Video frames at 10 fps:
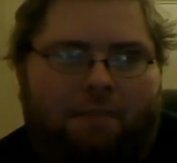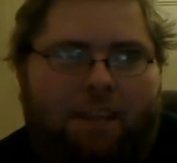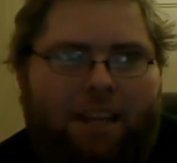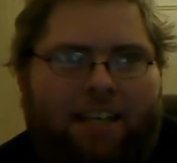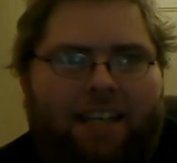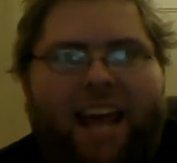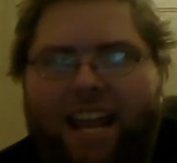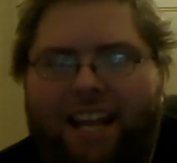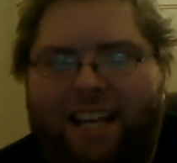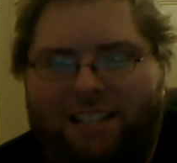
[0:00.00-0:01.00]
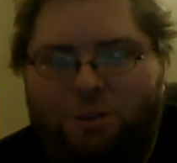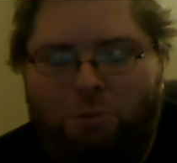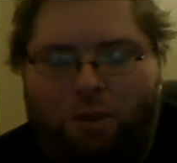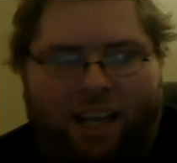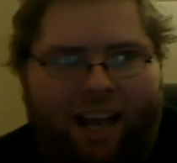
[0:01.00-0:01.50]
in days
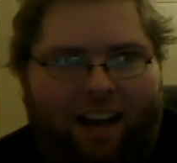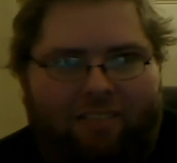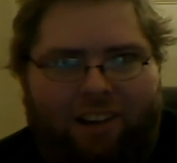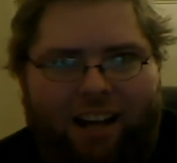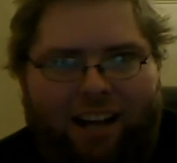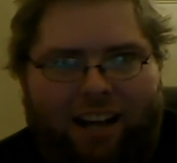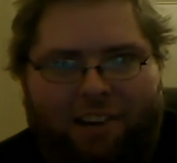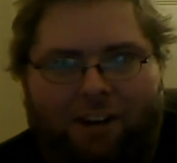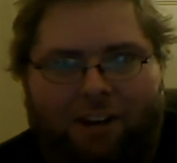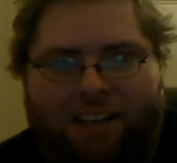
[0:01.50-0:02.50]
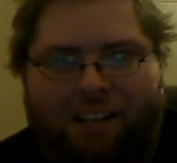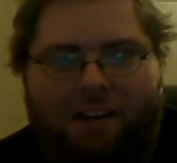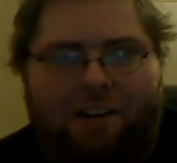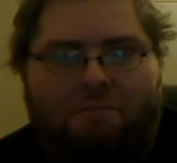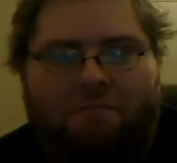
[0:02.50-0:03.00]
we have
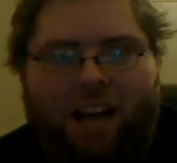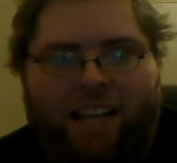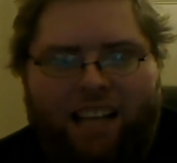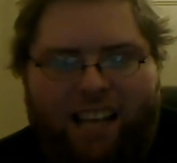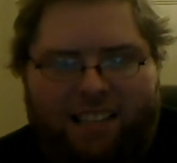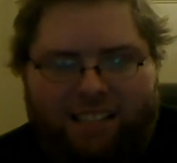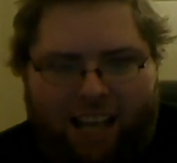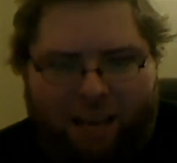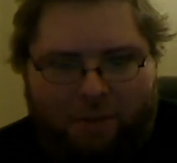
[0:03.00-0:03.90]
9 days of Game